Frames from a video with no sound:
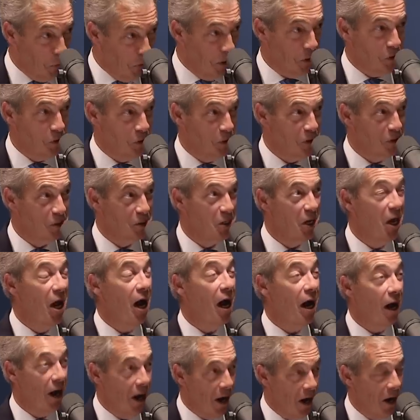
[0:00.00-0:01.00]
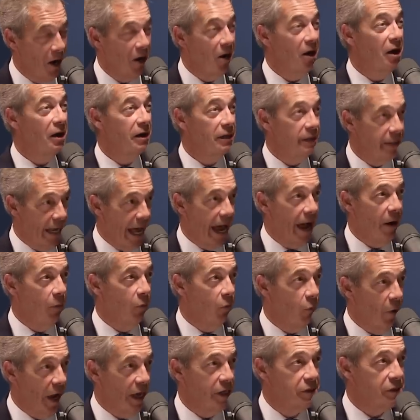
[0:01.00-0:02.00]
watchers are
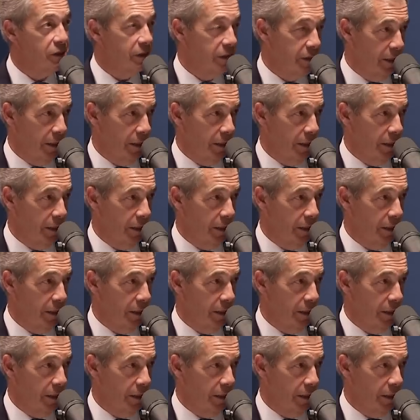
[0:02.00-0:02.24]
NatWest